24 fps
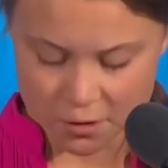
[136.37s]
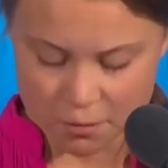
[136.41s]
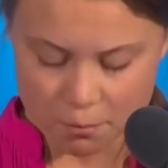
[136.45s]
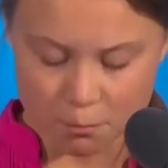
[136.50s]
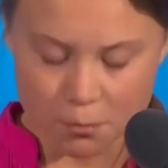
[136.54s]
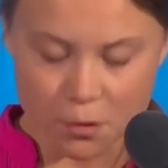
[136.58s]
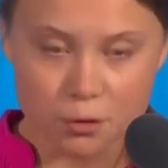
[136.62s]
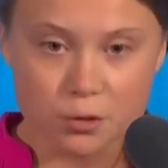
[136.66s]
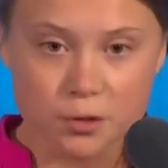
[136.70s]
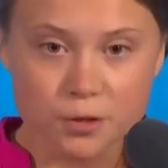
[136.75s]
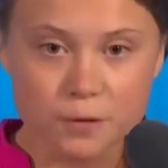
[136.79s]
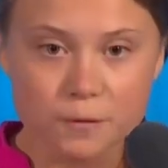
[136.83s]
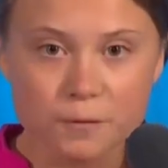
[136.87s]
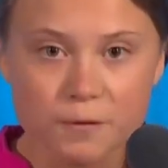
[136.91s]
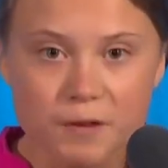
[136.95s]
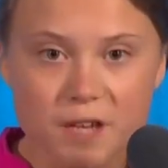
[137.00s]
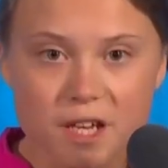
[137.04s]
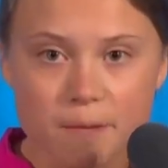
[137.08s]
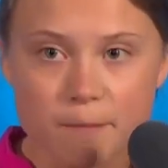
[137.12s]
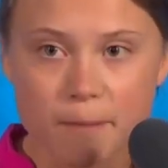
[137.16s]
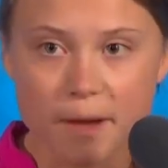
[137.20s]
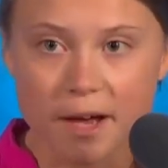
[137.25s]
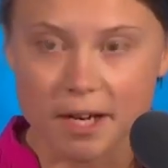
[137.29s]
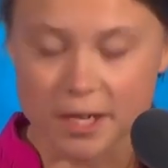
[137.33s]
most
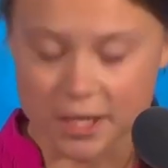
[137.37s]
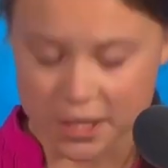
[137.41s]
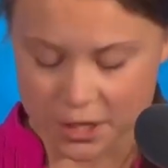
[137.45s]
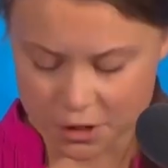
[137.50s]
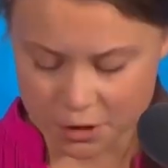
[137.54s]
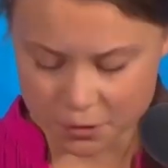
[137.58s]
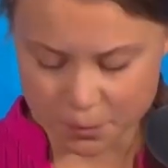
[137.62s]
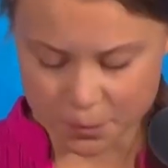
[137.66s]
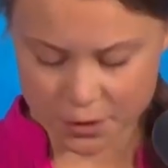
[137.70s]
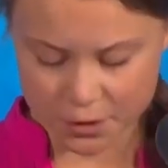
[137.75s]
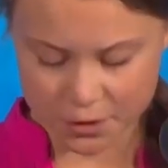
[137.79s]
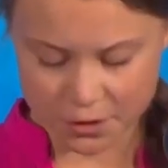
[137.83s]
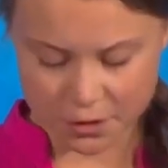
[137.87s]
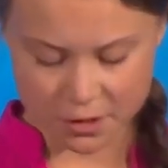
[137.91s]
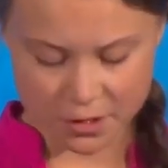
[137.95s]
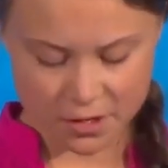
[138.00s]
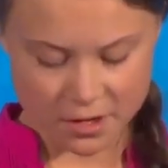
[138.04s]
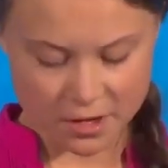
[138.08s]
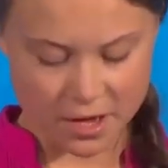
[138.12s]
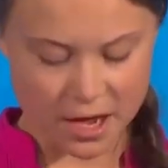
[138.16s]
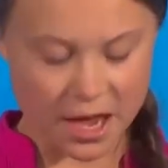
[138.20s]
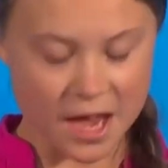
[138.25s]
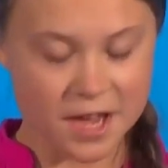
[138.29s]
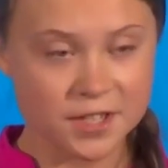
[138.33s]
feedback loops,
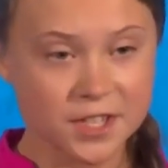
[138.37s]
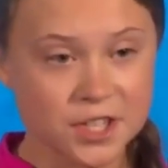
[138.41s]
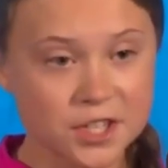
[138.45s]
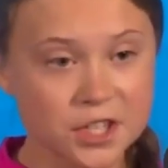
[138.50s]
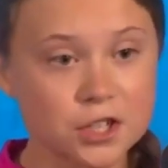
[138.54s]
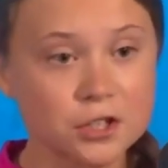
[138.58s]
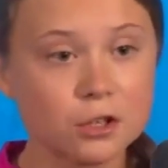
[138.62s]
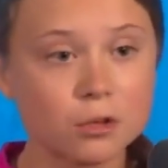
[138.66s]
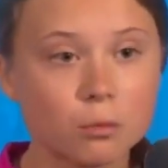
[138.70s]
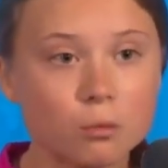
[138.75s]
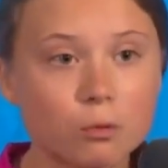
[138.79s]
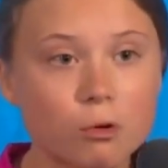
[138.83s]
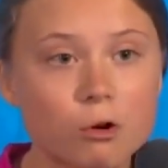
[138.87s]
additional